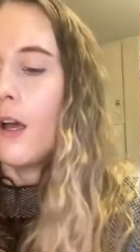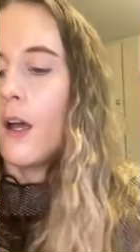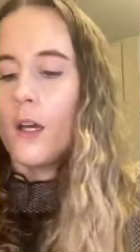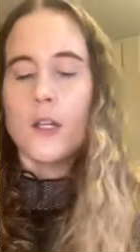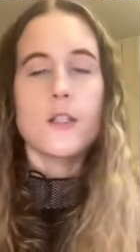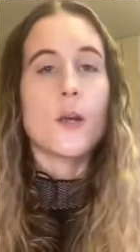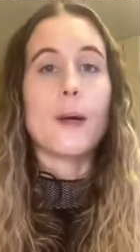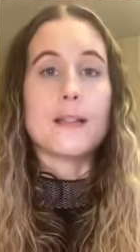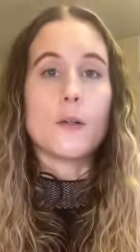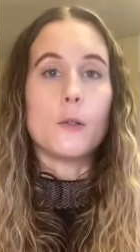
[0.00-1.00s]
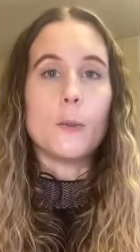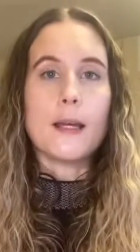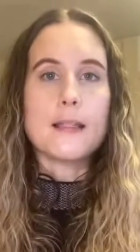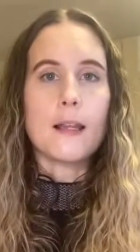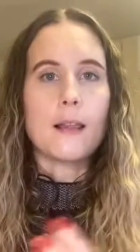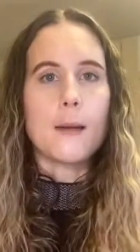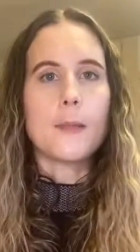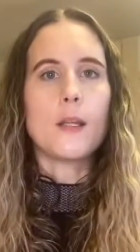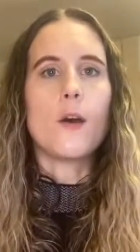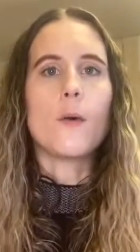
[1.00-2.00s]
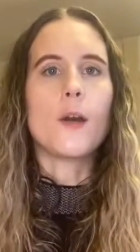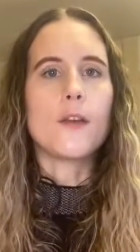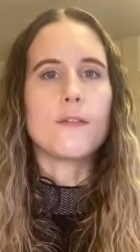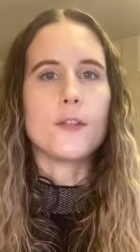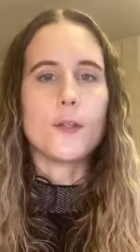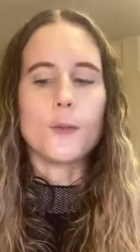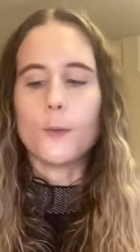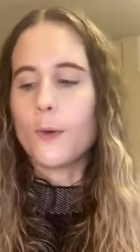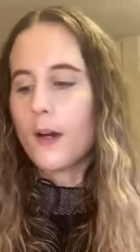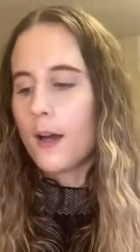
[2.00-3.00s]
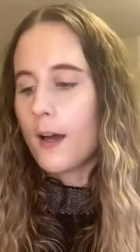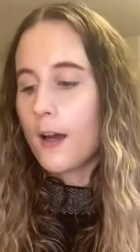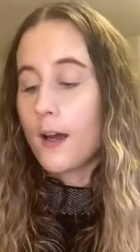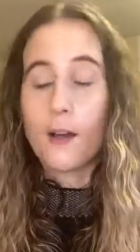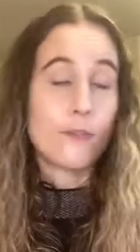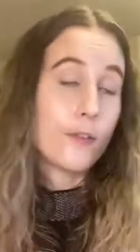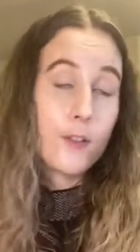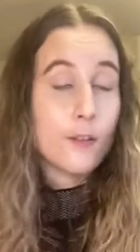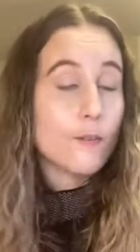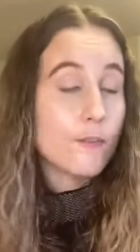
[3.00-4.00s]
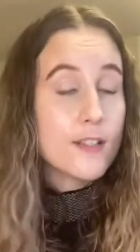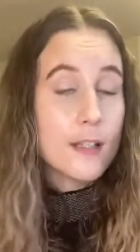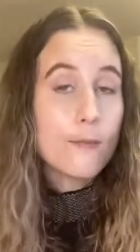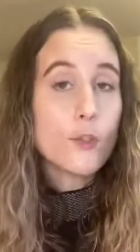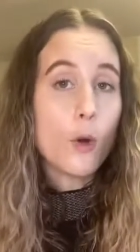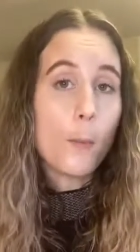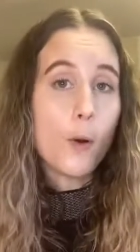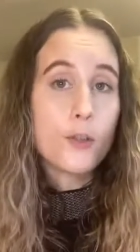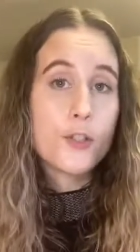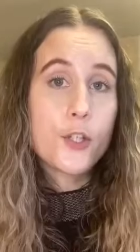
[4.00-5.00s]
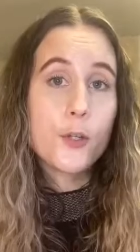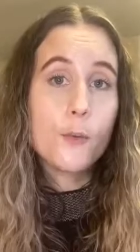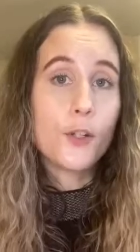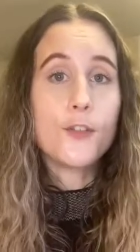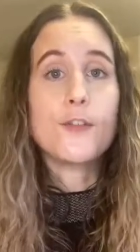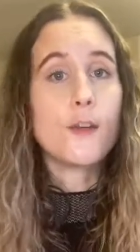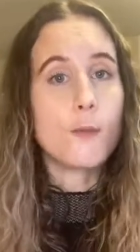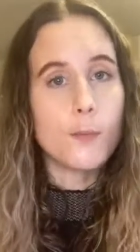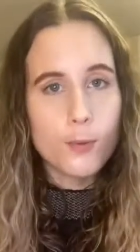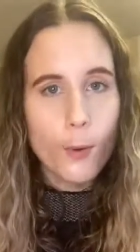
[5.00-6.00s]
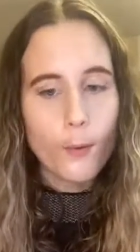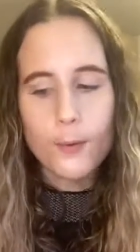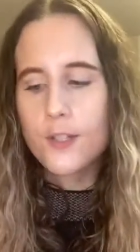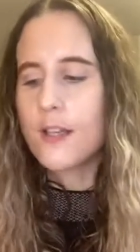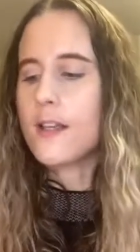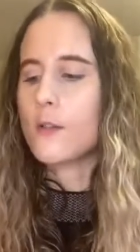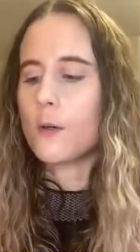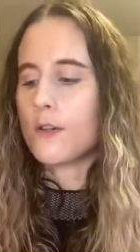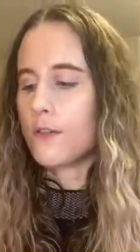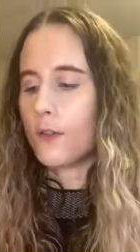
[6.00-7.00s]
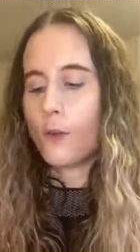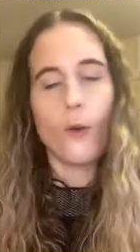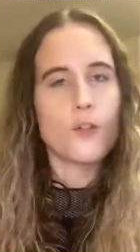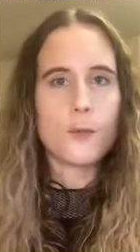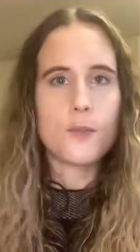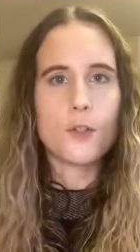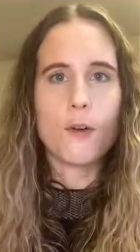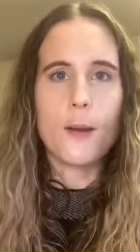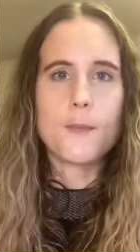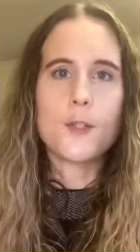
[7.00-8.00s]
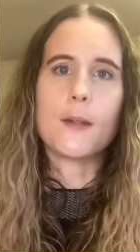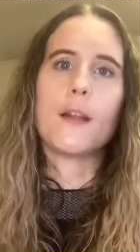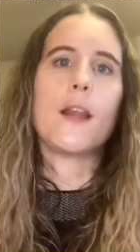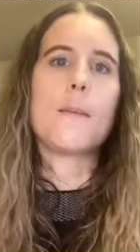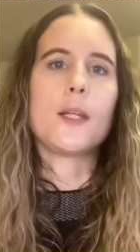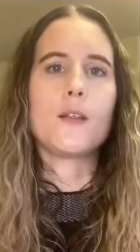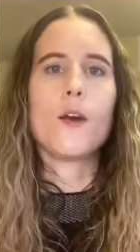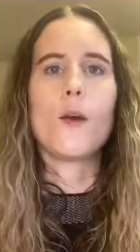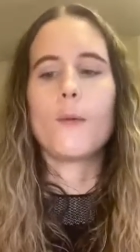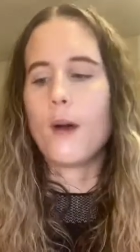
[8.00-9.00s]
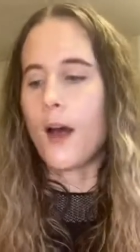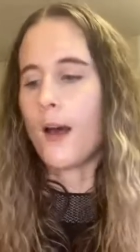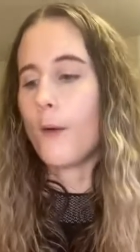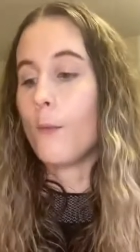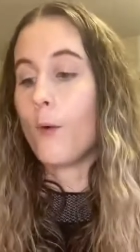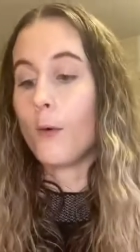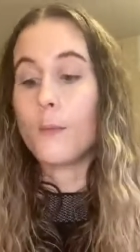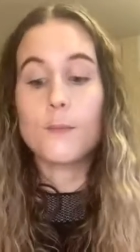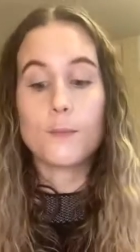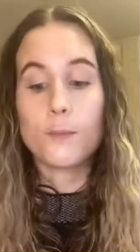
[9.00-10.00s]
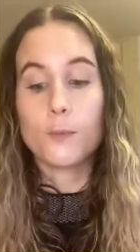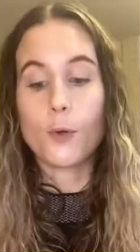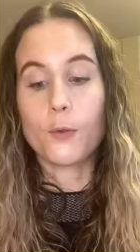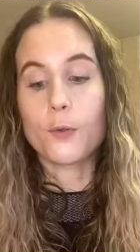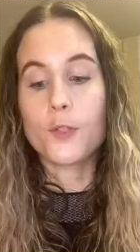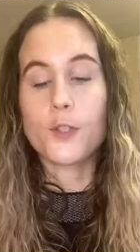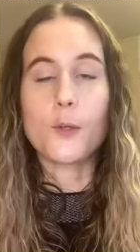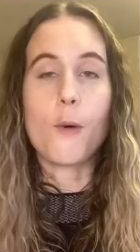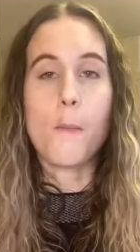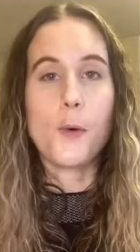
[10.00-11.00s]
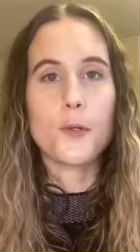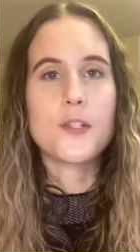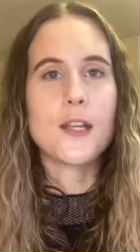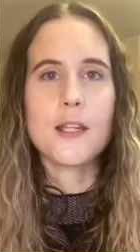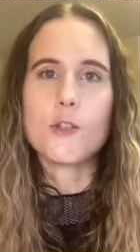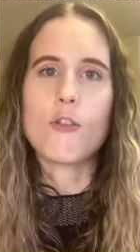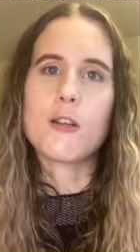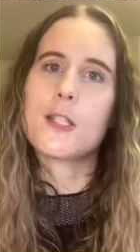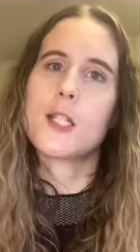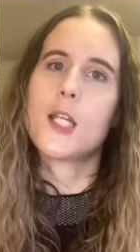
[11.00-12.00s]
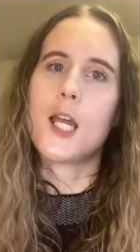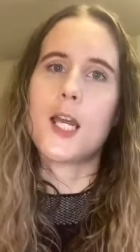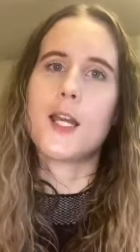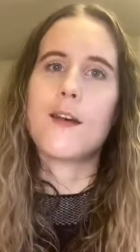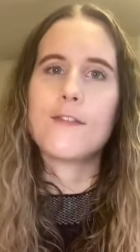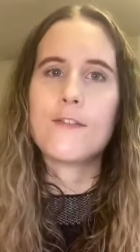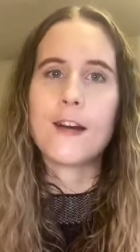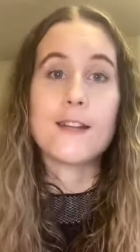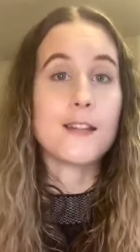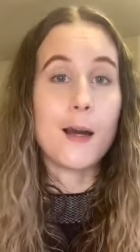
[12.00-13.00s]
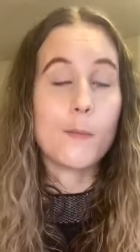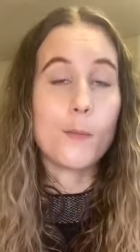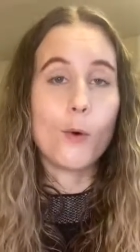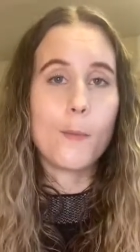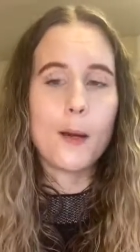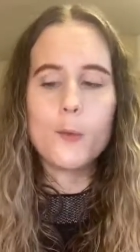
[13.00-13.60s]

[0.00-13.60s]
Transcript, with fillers: So as always, let me know if you have received your box too, what your favourite product is, or if you're not subscribed to it, let me know what product you are most interested in finding out more about.